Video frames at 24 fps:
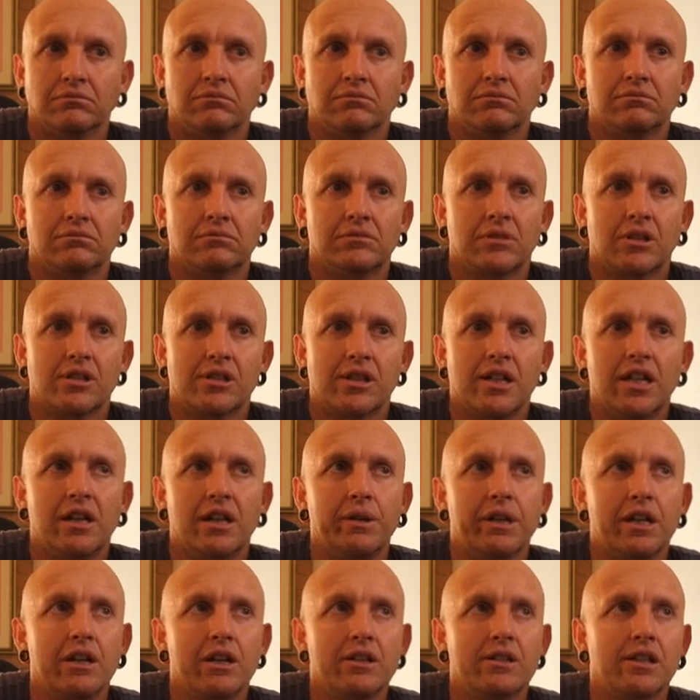I'll see how he
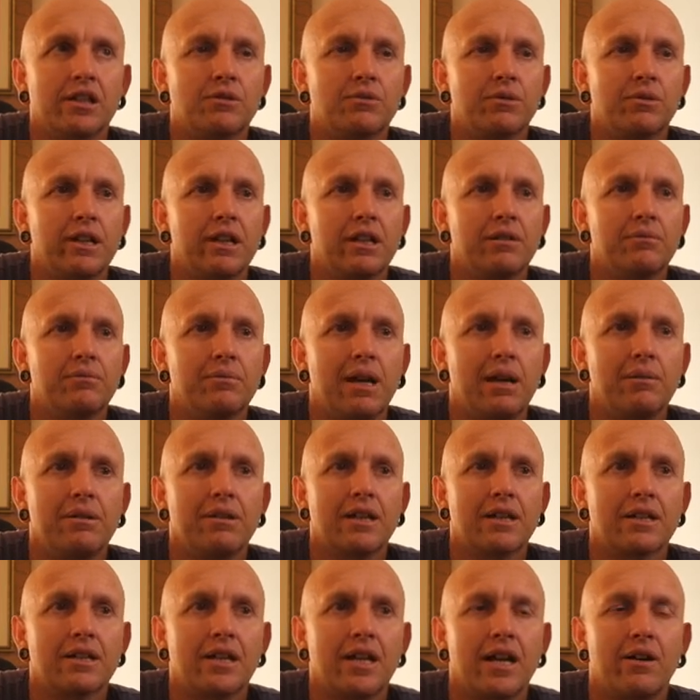goes this week. Maybe that's
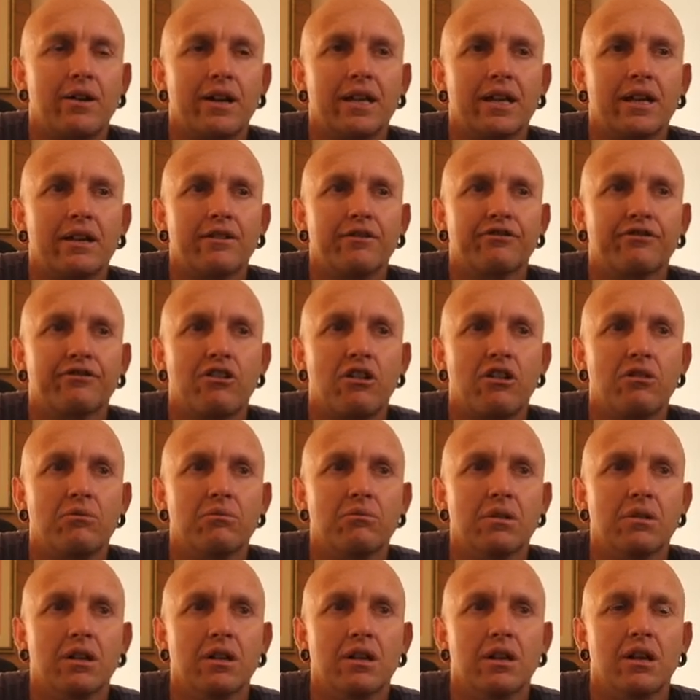how I get from
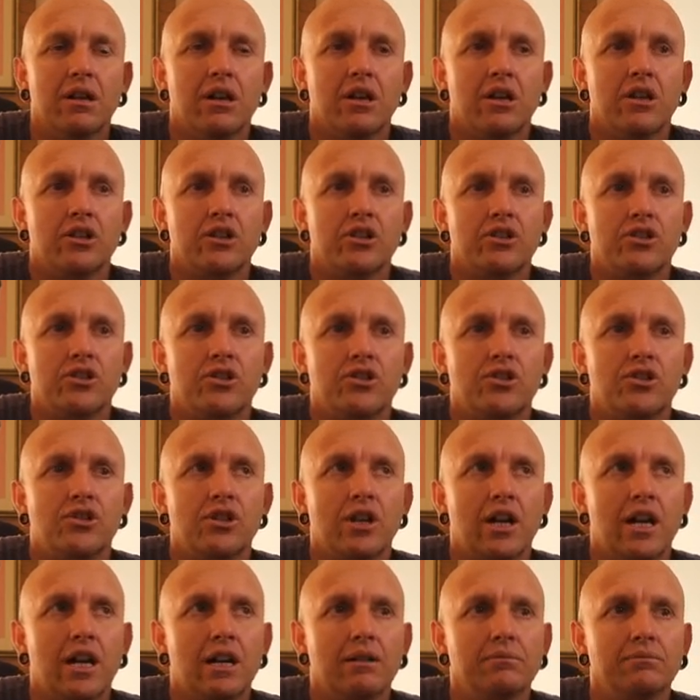
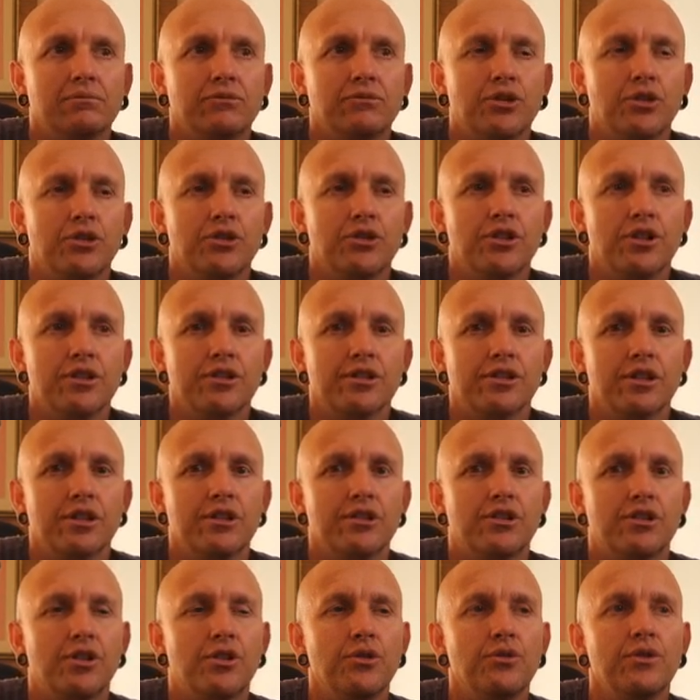Sean Johnson
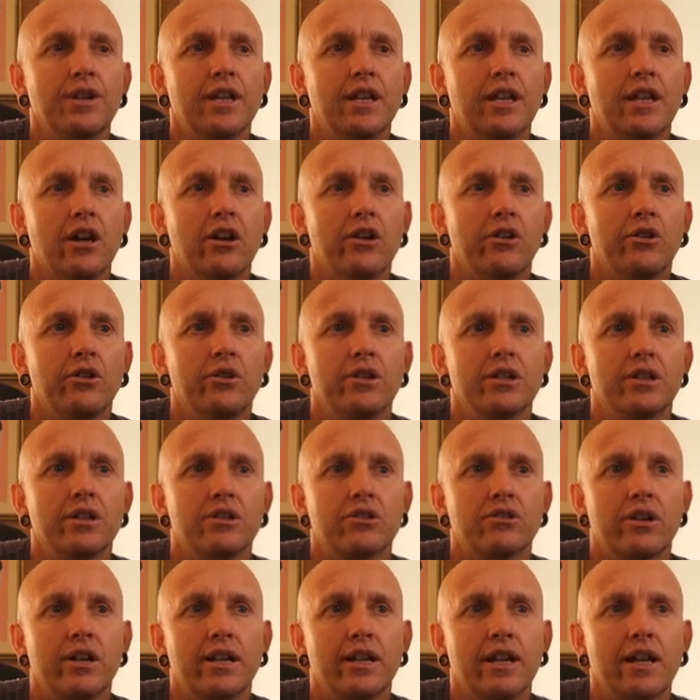to Nico. He's
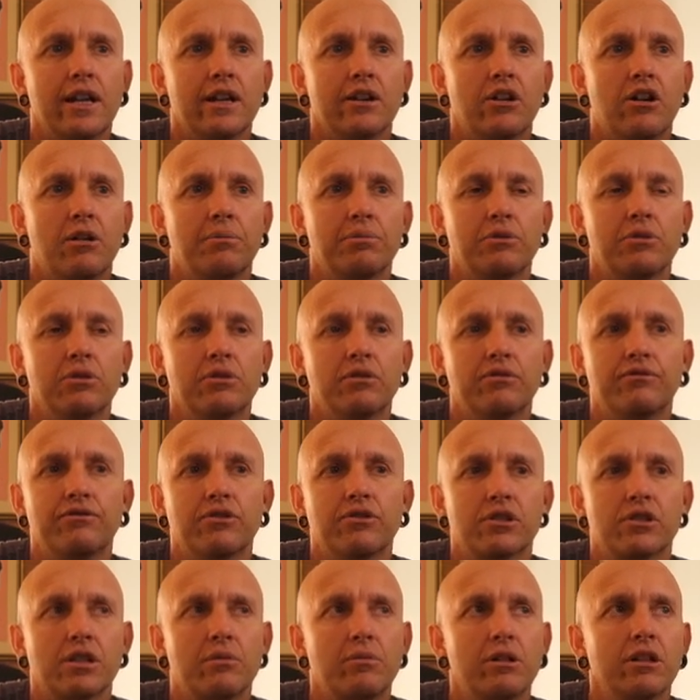trading out Hopgood for
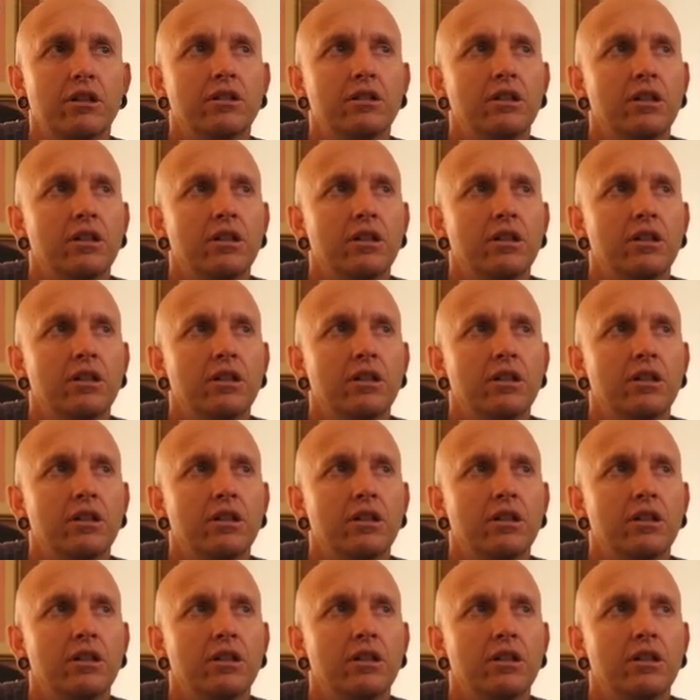someone.